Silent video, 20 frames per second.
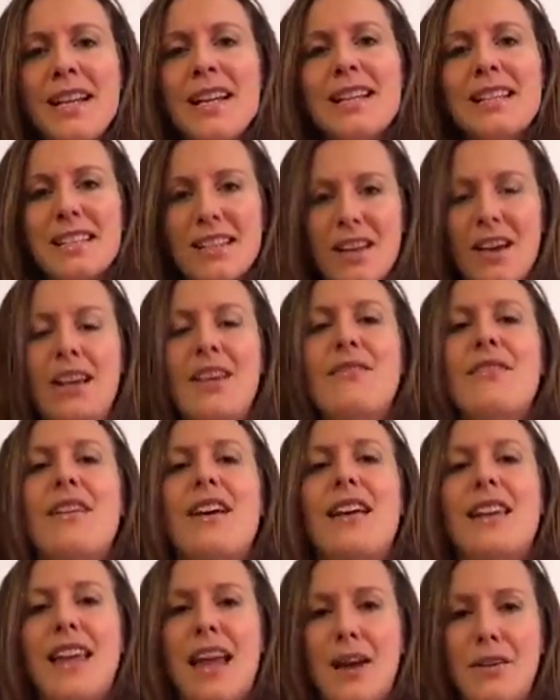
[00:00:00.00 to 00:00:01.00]
to kind of
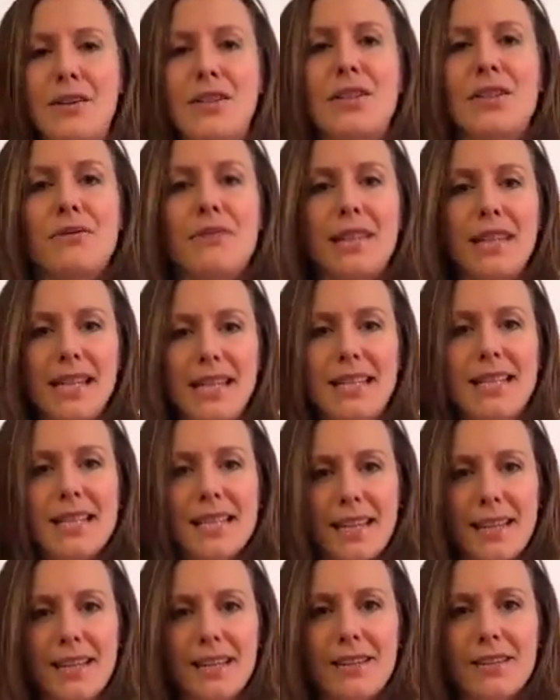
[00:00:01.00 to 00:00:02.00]
allow you to release
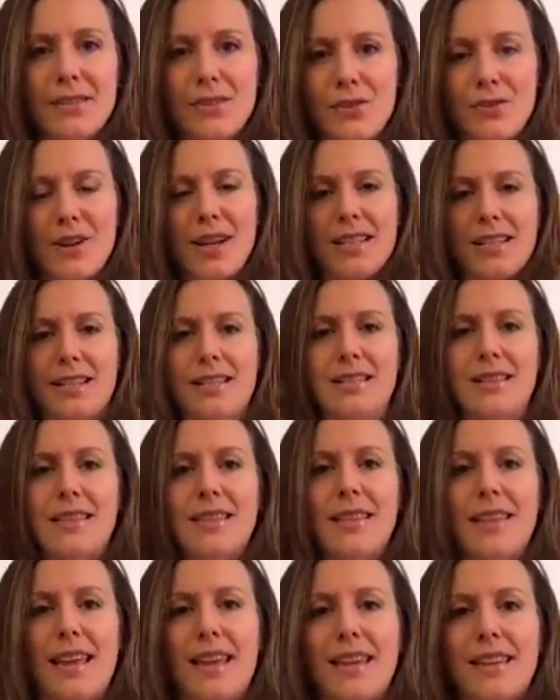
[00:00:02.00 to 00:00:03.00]
it. Stress is the
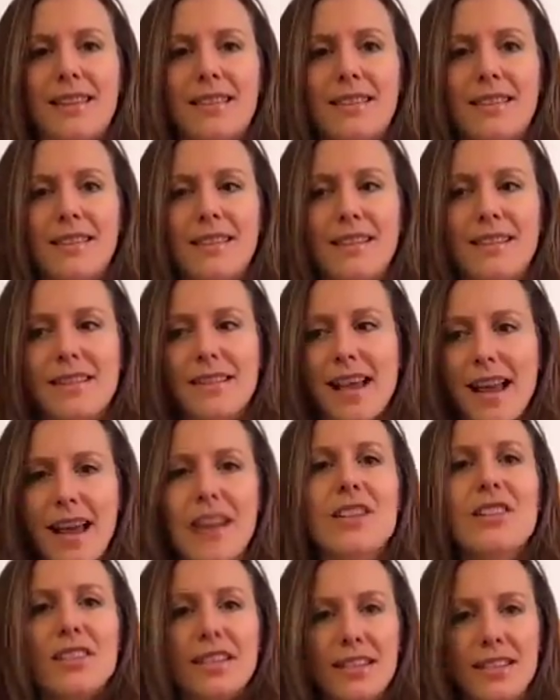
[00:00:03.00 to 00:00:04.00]
thing that's
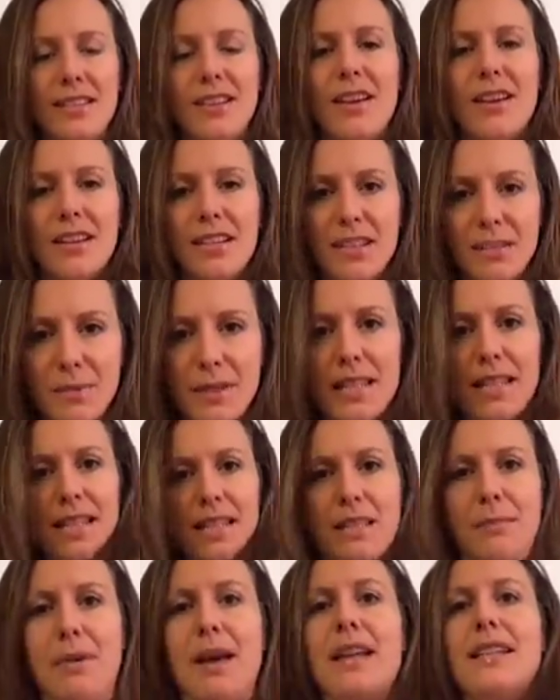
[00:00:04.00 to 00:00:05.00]
actually designed to be
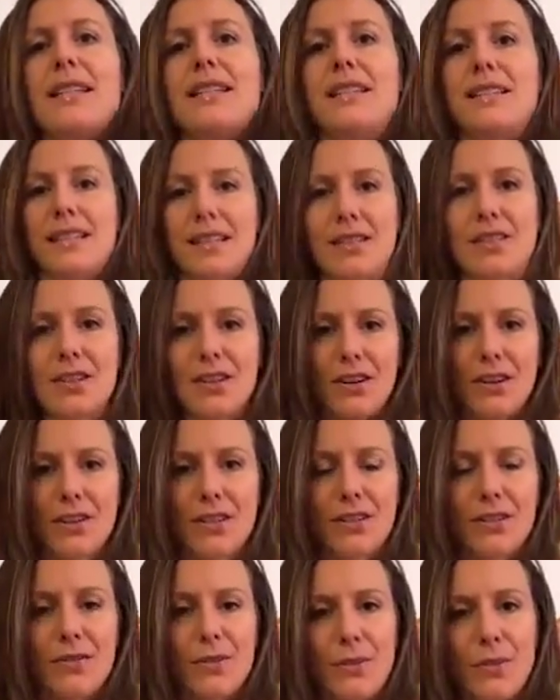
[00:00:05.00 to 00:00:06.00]
dissipated and
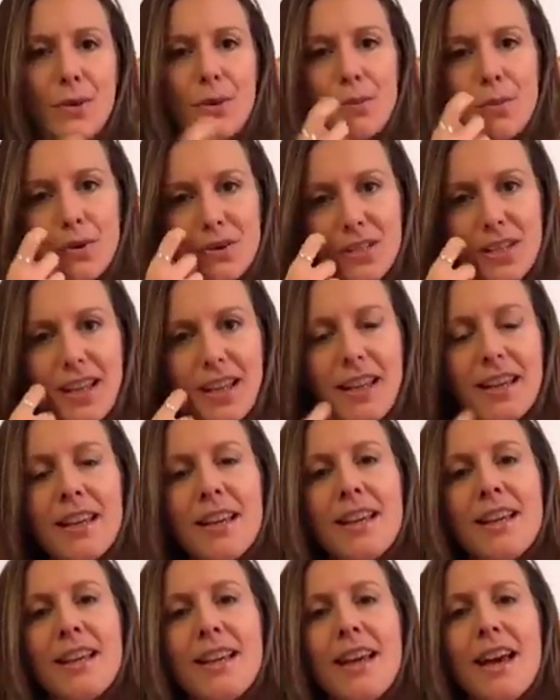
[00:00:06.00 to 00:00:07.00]
discharged from your body
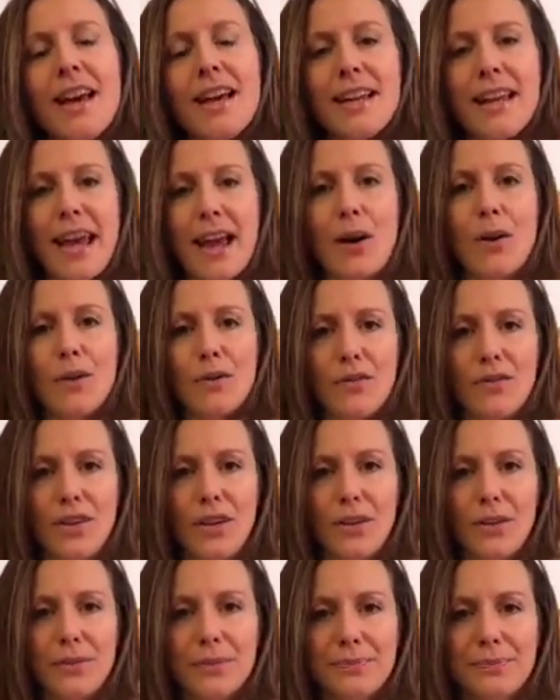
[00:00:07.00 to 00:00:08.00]
and out of
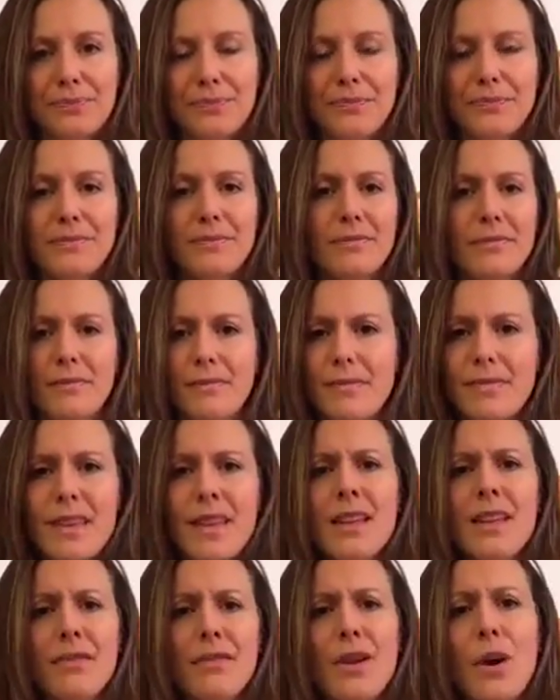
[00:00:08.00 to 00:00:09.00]
you.
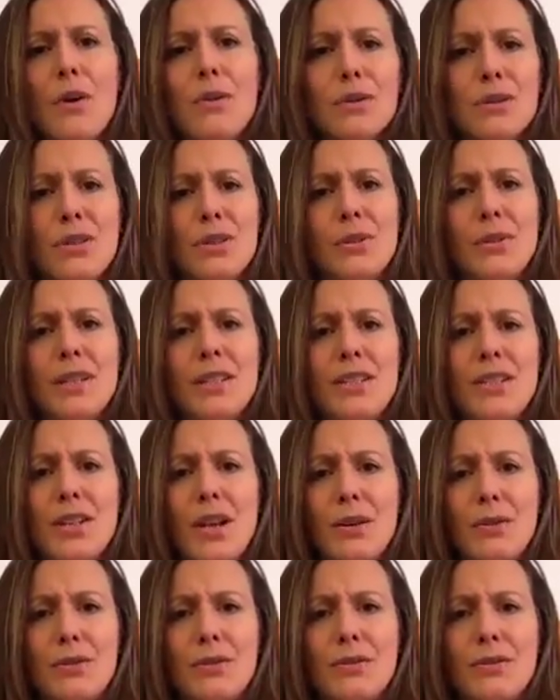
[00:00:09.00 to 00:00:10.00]
And if you hold on to it and
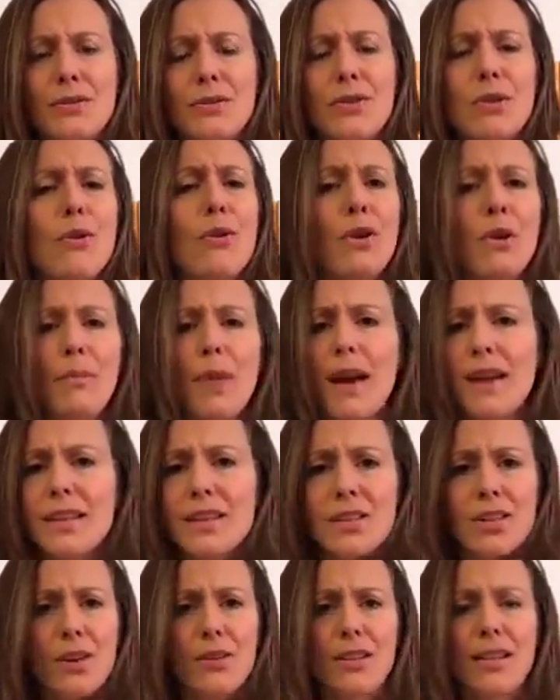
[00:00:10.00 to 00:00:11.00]
don't talk about
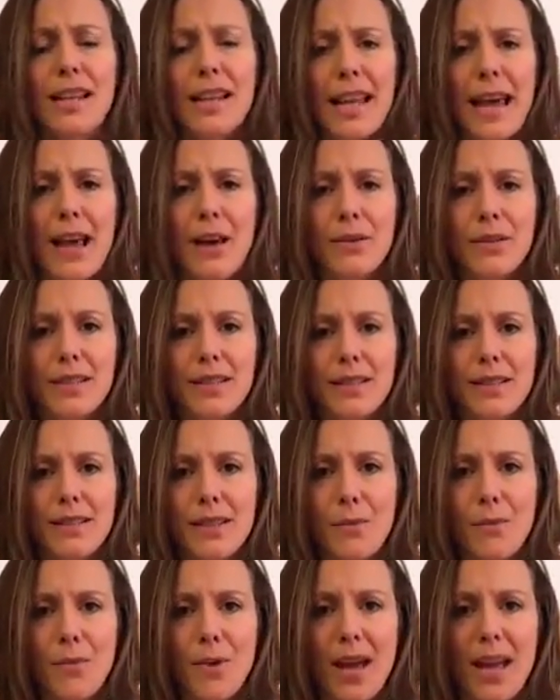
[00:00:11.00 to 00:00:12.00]
it, don't let it out in
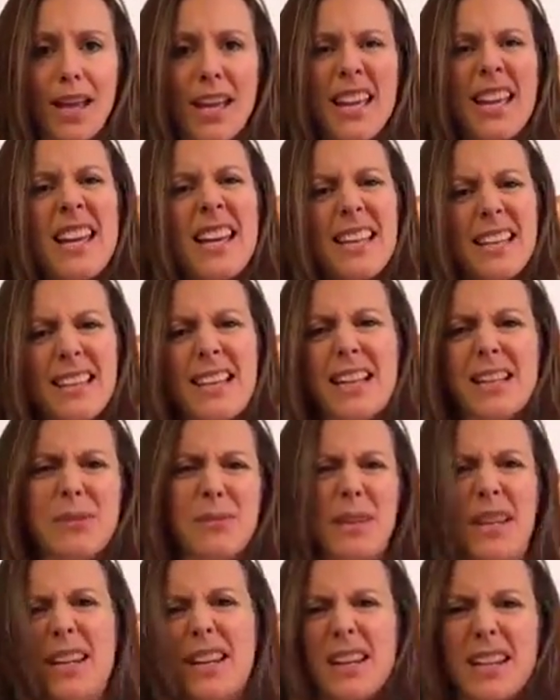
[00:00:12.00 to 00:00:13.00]
some way, that's
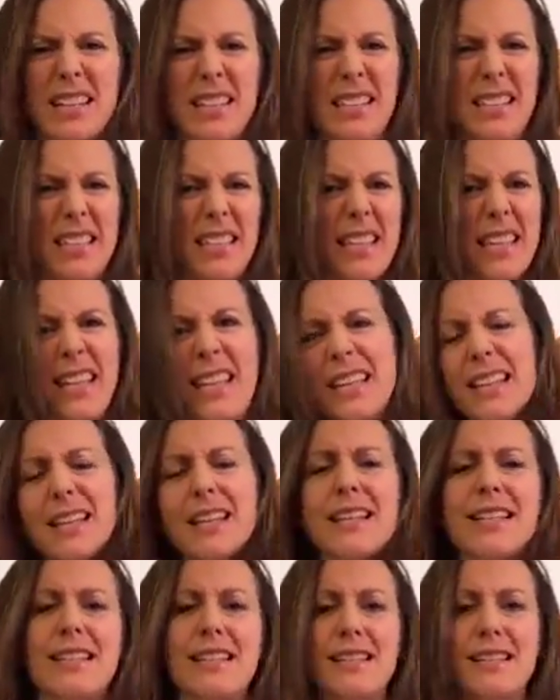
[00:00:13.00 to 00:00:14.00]
when it kind of
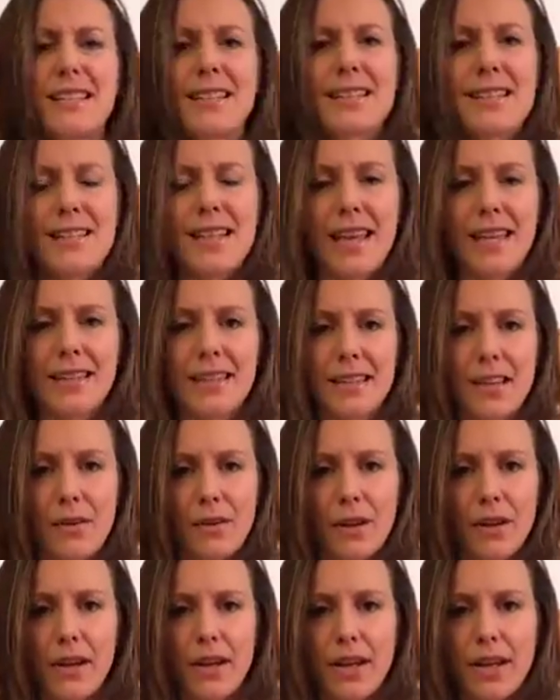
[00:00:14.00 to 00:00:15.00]
lingers and stays there
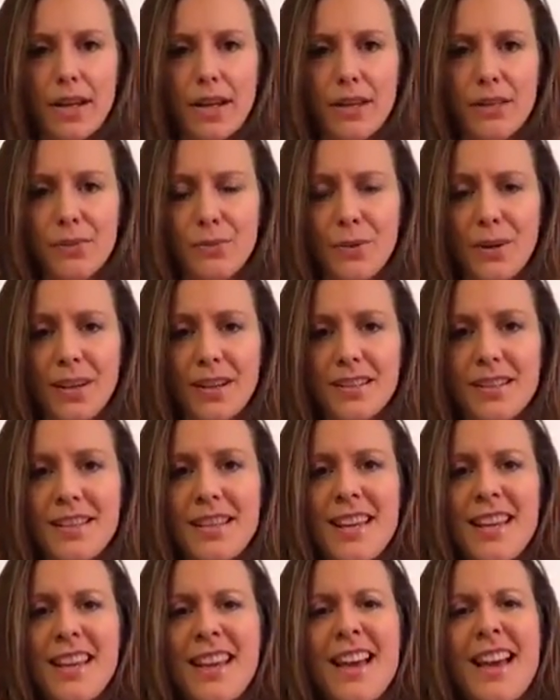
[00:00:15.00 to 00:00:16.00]
and kind of gets worse.
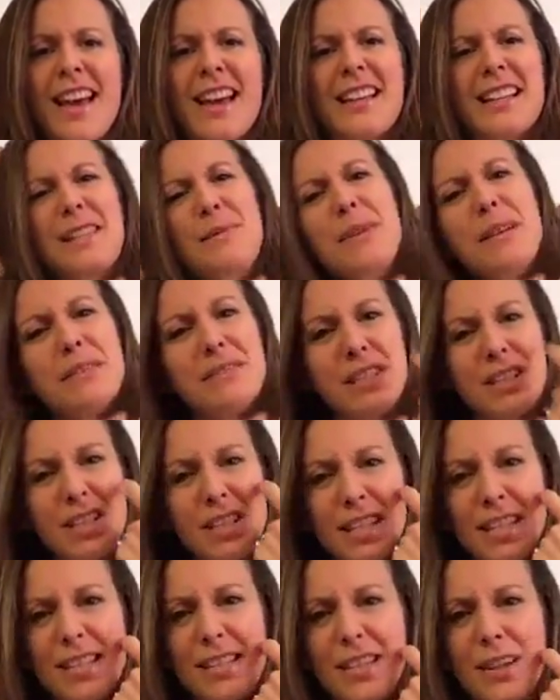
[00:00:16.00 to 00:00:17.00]
And it's a bit of a
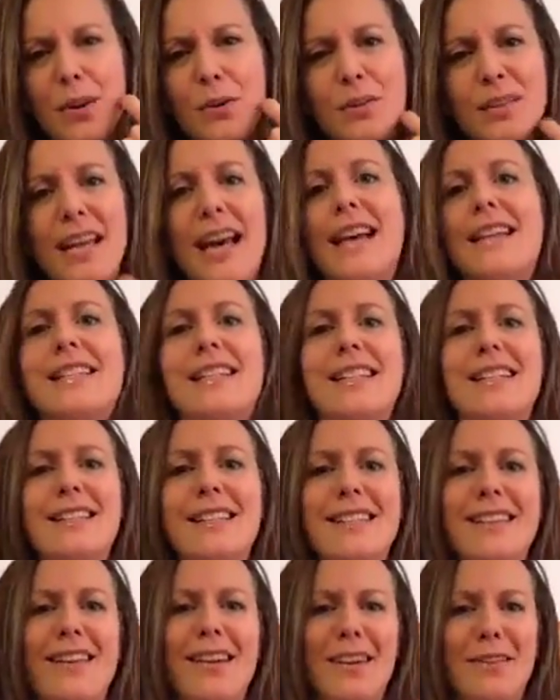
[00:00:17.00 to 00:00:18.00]
cheesy old
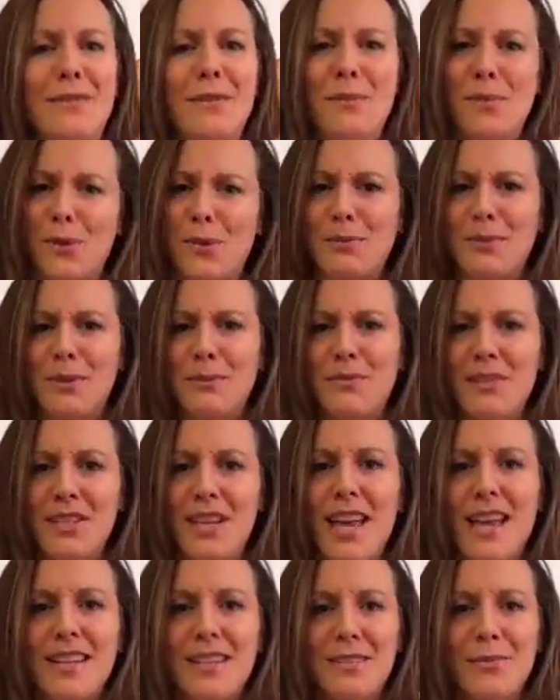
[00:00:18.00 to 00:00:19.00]
adage, kind of a problem
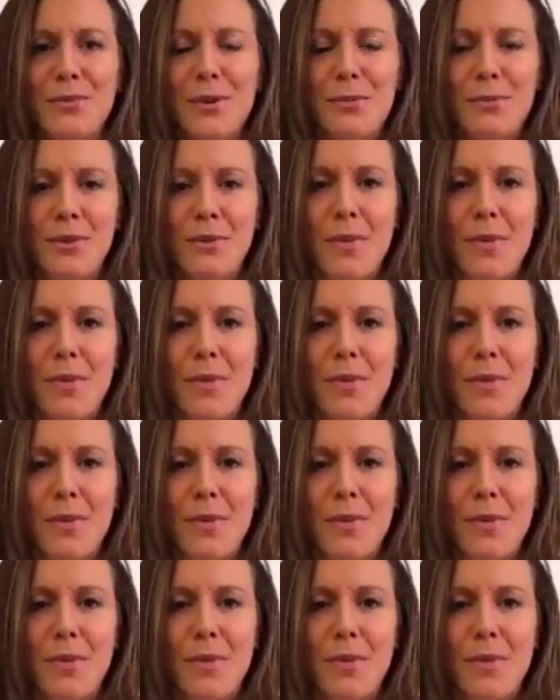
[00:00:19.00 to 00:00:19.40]
shared is a problem